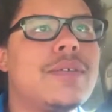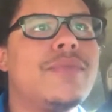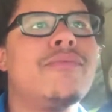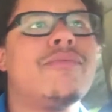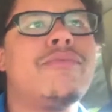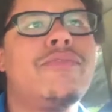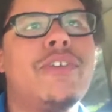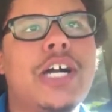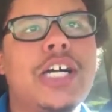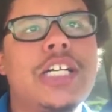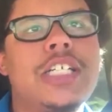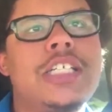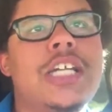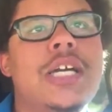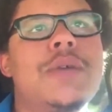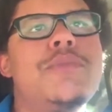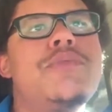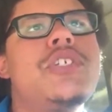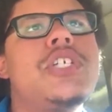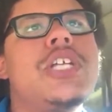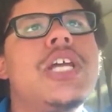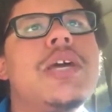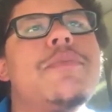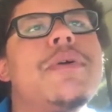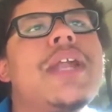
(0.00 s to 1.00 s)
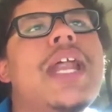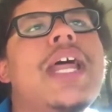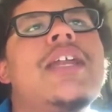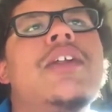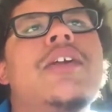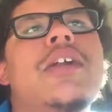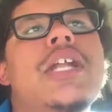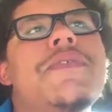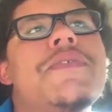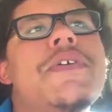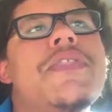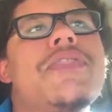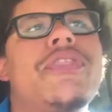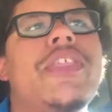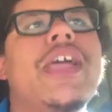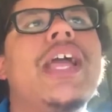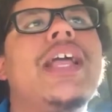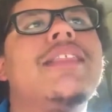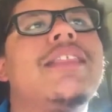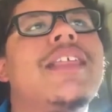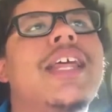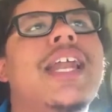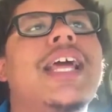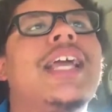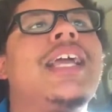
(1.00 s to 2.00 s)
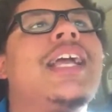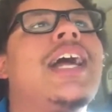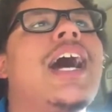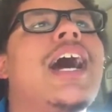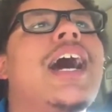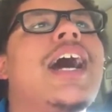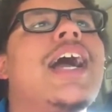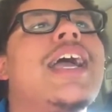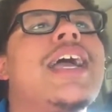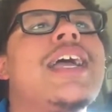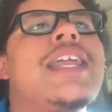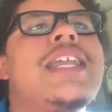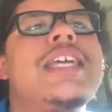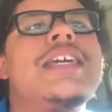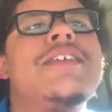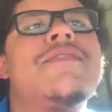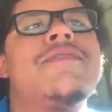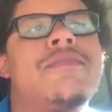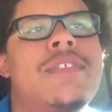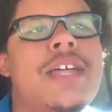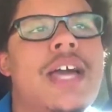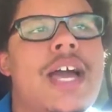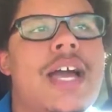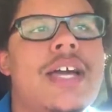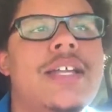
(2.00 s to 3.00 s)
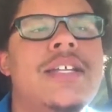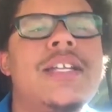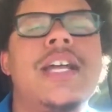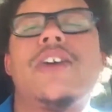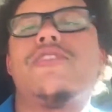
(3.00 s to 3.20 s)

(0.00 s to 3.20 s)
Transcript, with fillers: some fucked up shit, but I don't even think that I got any of that.